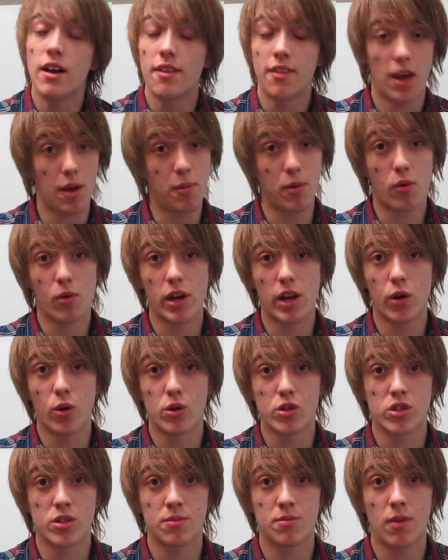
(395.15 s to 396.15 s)
That'd be really
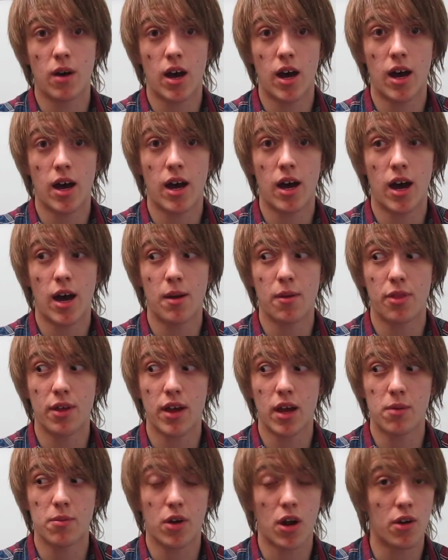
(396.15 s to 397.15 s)
awesome. I
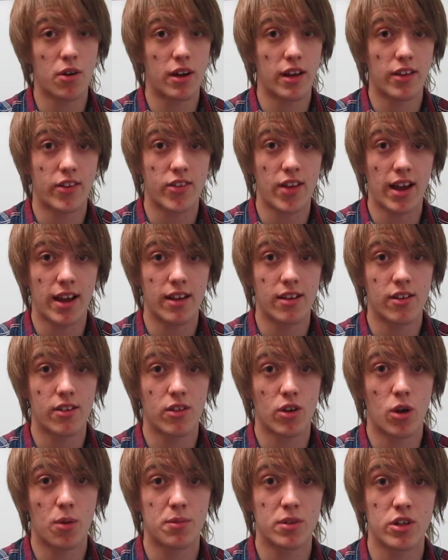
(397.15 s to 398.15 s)
think I'm currently second in
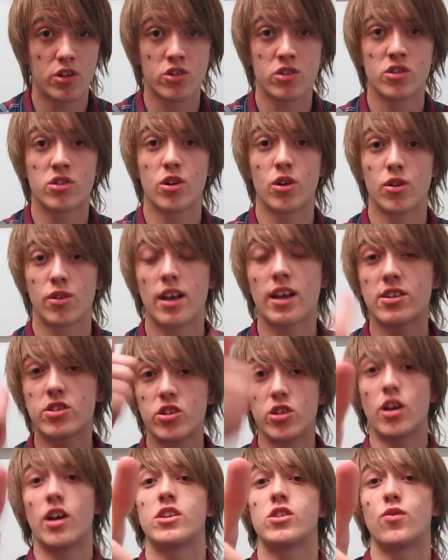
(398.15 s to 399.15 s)
the competition, so thanks
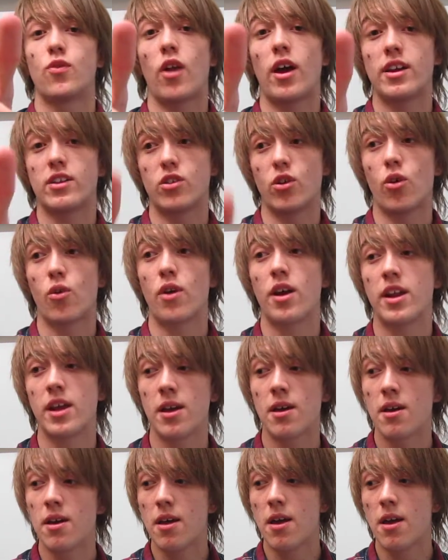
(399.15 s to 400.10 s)
to you guys who've liked it already.